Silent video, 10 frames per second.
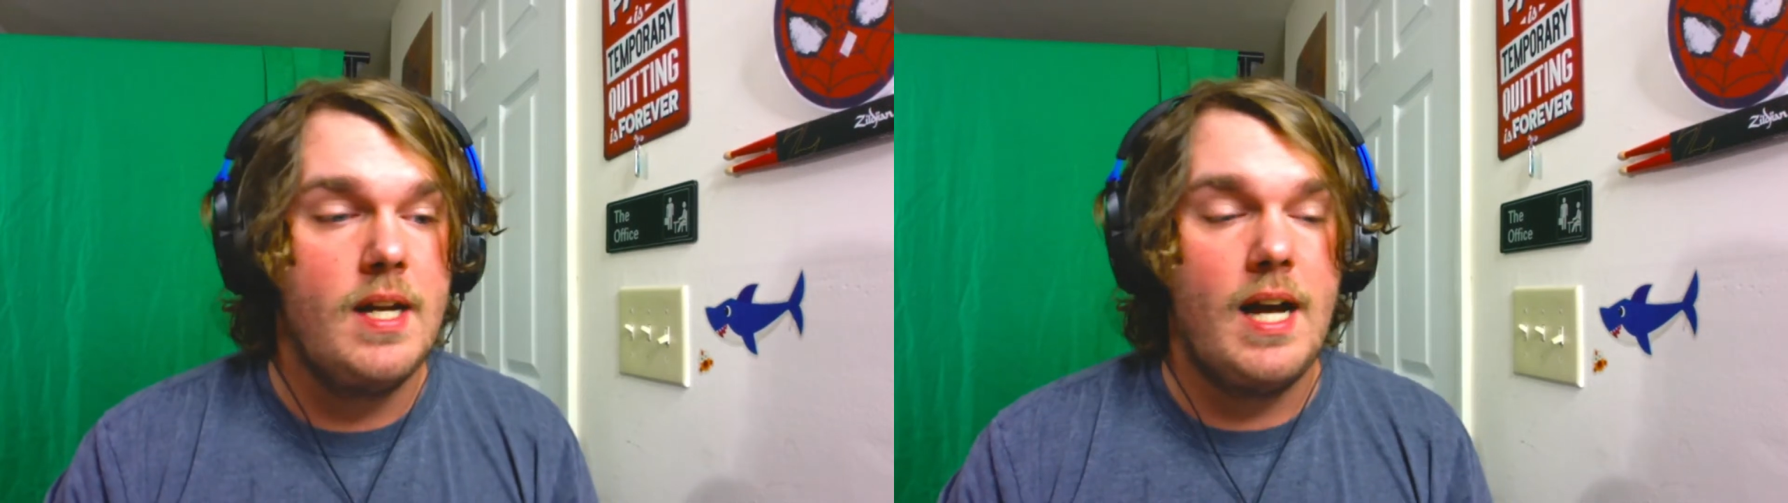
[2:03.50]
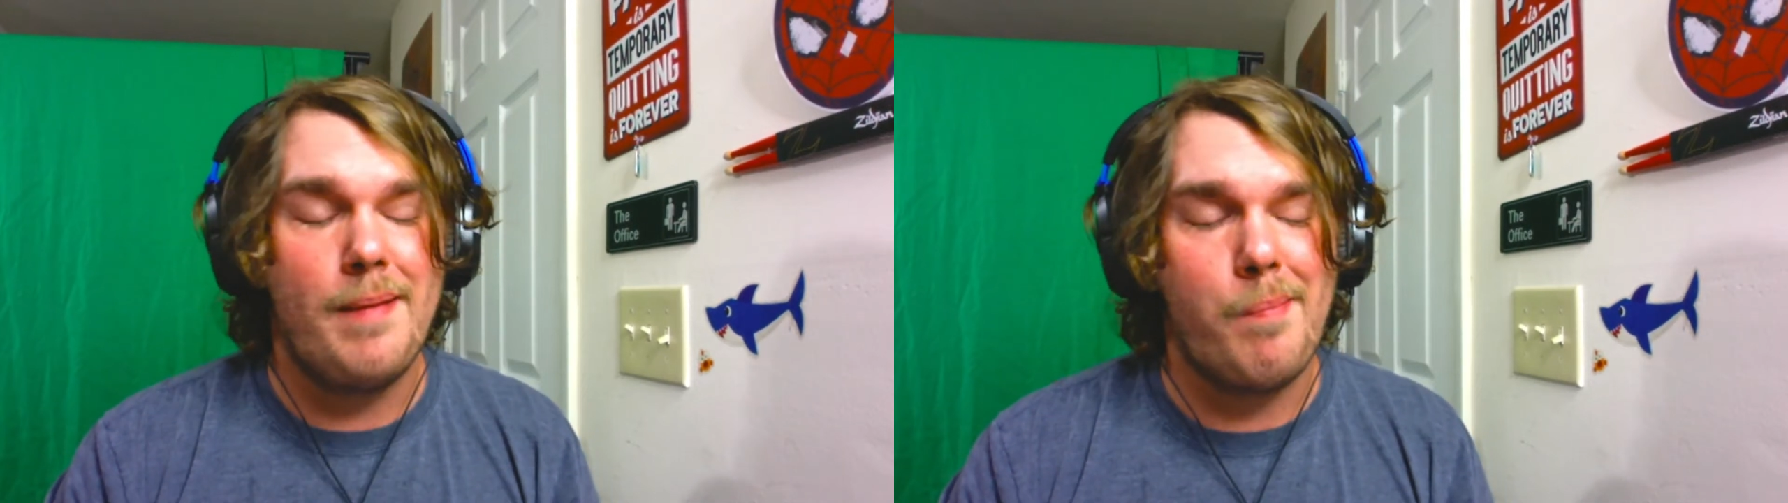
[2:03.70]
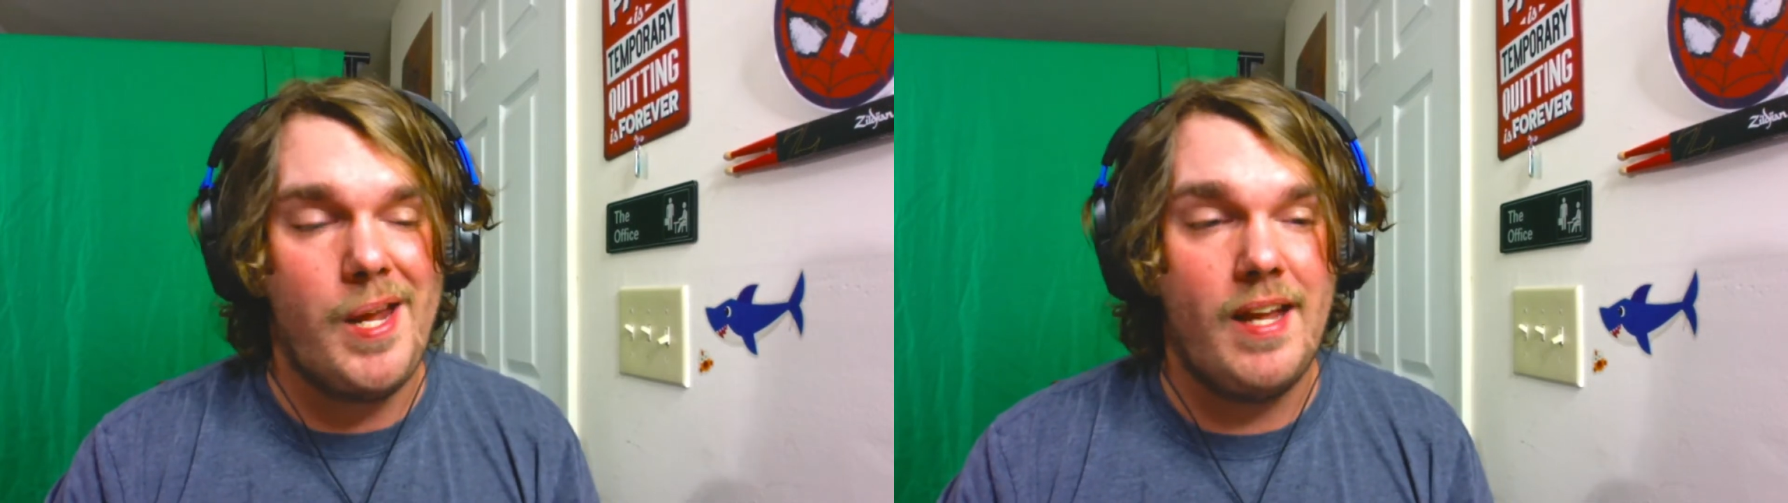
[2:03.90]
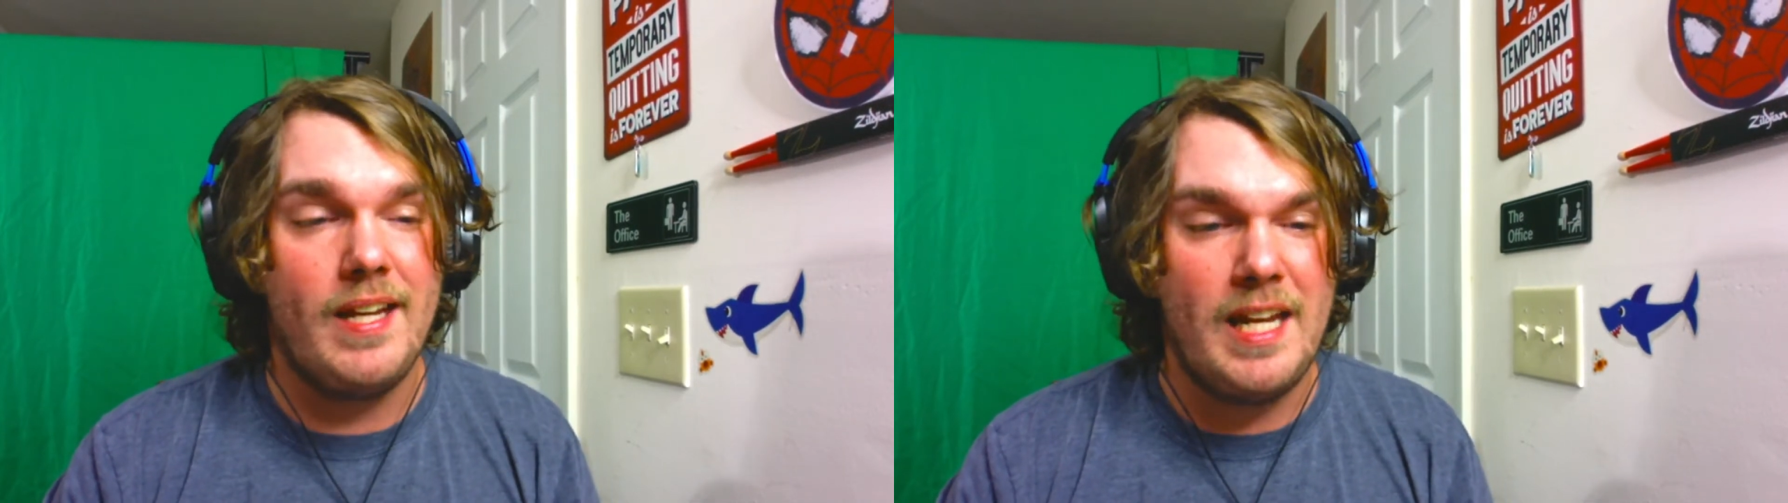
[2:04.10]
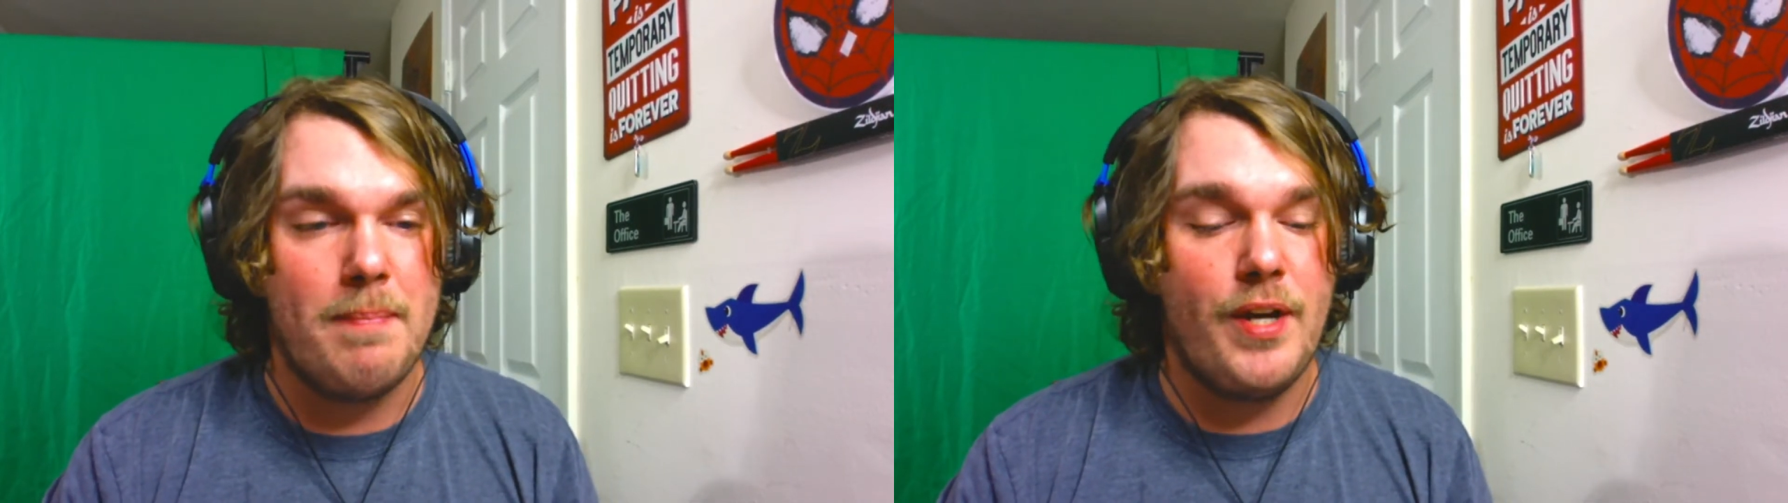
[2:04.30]
I
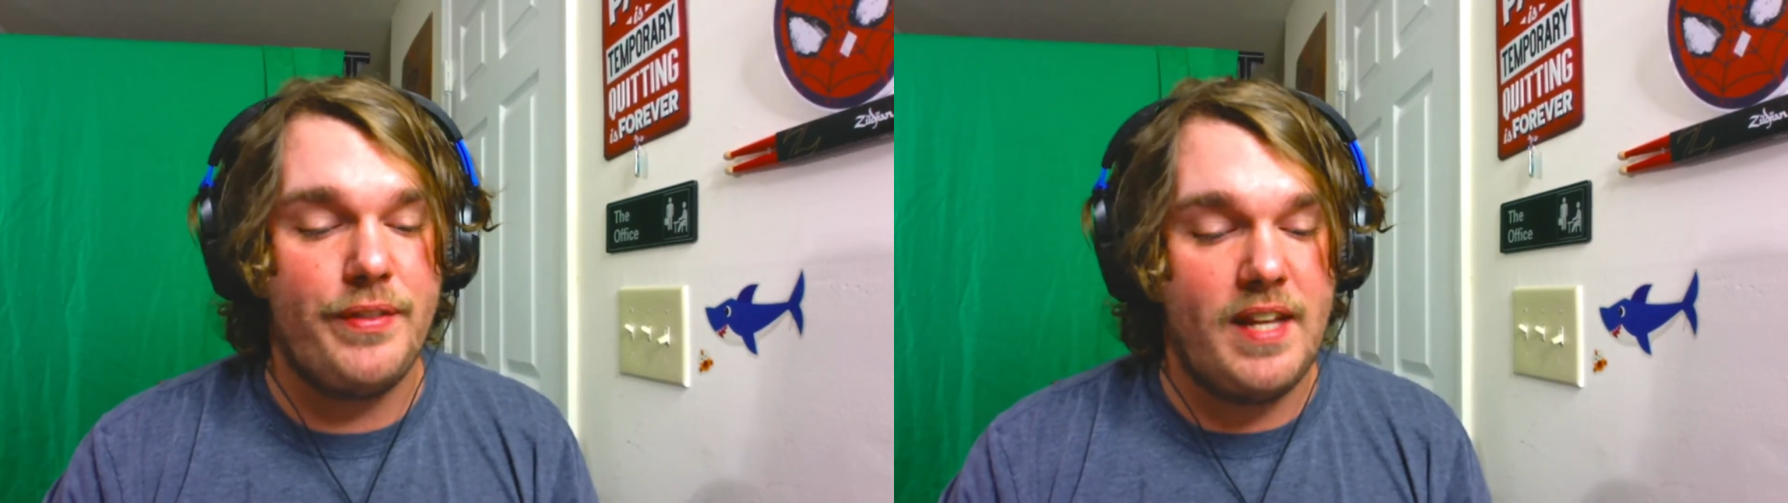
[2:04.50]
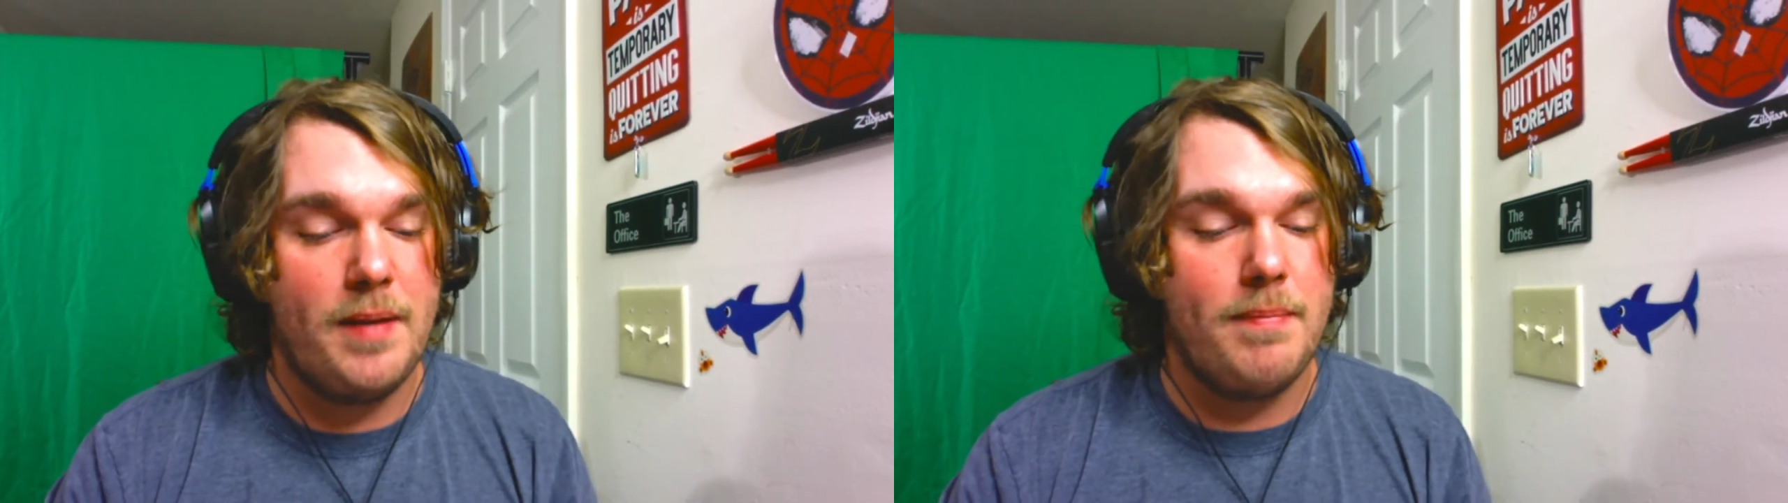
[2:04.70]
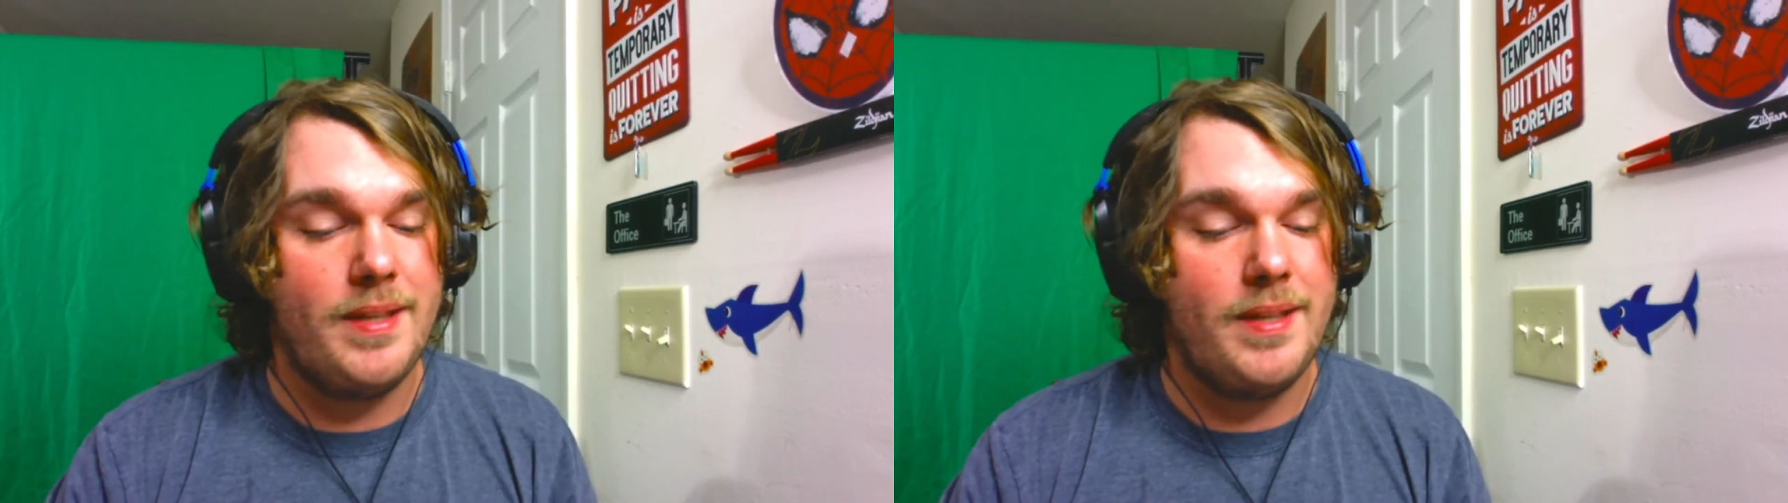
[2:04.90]
emailed them,